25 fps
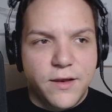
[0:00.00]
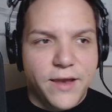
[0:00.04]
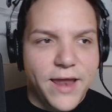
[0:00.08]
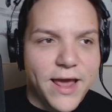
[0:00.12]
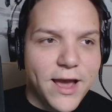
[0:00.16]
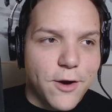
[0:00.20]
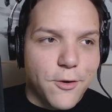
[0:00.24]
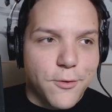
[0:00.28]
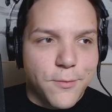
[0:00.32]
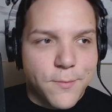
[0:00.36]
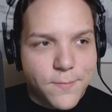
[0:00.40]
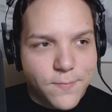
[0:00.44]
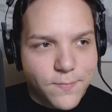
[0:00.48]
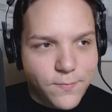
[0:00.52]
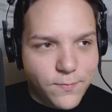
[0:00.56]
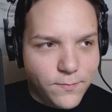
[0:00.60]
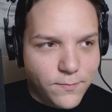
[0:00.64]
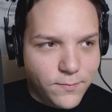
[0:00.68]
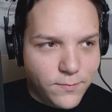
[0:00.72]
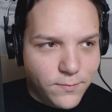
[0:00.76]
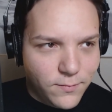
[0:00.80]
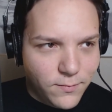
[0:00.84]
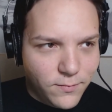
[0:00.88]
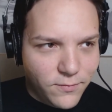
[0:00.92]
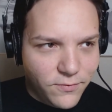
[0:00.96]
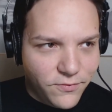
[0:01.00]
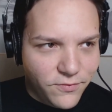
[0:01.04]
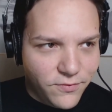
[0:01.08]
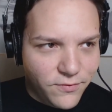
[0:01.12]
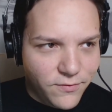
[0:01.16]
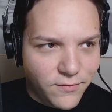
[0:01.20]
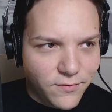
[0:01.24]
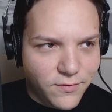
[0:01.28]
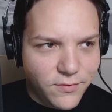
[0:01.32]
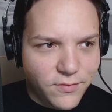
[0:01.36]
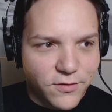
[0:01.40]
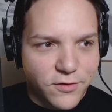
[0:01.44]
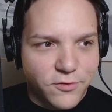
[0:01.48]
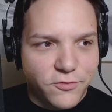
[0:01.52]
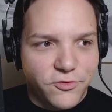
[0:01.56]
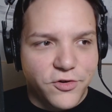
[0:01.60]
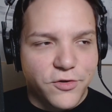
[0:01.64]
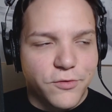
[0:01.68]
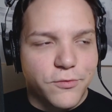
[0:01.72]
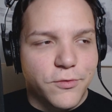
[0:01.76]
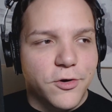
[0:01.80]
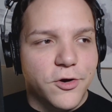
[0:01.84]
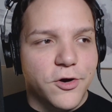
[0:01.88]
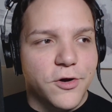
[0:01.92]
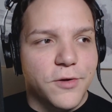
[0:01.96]
Now, don't
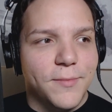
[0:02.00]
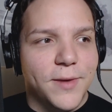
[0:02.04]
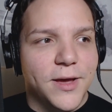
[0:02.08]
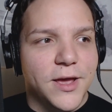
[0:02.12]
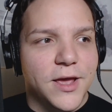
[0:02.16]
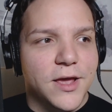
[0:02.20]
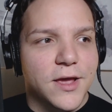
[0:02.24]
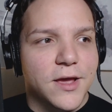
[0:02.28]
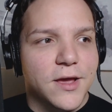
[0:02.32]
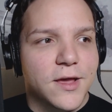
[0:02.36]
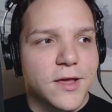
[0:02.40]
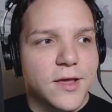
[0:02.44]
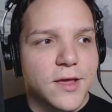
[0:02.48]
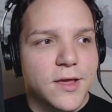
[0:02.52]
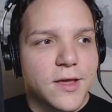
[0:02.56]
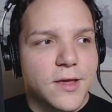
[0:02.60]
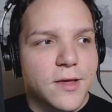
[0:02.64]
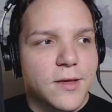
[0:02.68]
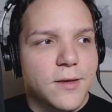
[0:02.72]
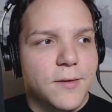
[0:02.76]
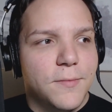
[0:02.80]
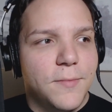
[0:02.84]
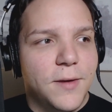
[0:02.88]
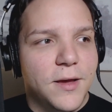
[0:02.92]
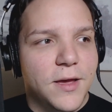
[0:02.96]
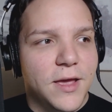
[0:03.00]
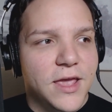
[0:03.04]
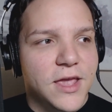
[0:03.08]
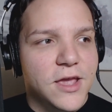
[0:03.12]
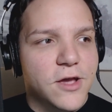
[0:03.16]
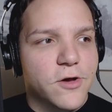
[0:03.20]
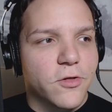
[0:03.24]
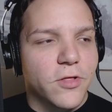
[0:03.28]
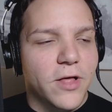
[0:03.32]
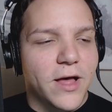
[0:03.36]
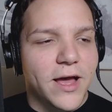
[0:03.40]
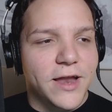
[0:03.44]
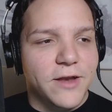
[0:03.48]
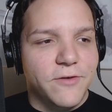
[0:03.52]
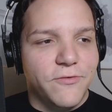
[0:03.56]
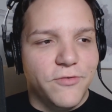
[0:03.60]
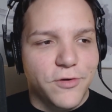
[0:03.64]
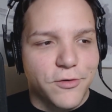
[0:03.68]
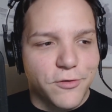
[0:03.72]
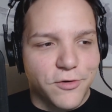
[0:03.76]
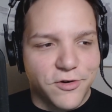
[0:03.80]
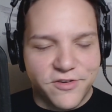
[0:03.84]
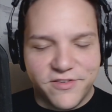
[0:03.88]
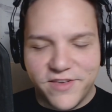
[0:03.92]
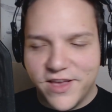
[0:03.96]
you worry, my eagle-eyed
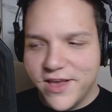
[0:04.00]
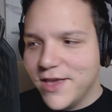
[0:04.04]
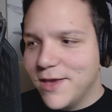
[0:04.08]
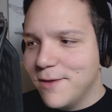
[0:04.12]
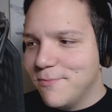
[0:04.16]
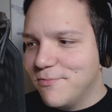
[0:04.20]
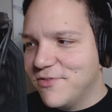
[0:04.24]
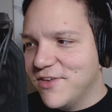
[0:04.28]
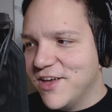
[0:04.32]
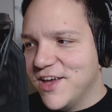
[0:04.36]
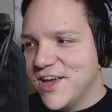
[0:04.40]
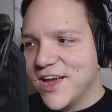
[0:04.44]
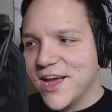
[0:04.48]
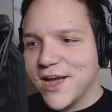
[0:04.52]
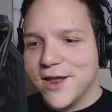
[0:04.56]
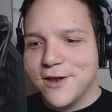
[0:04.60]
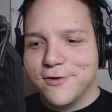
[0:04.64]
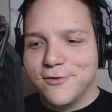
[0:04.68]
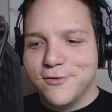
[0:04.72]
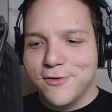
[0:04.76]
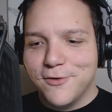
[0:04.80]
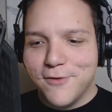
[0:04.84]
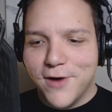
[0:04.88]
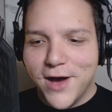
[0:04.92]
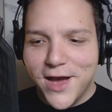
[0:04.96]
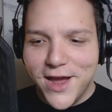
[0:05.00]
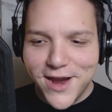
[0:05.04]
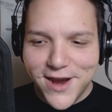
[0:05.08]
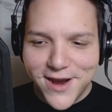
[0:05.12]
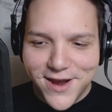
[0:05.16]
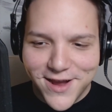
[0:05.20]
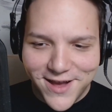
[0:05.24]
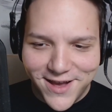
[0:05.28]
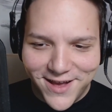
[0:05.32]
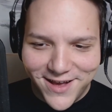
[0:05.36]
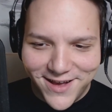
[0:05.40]
viewers, I keep saying, I don't know why,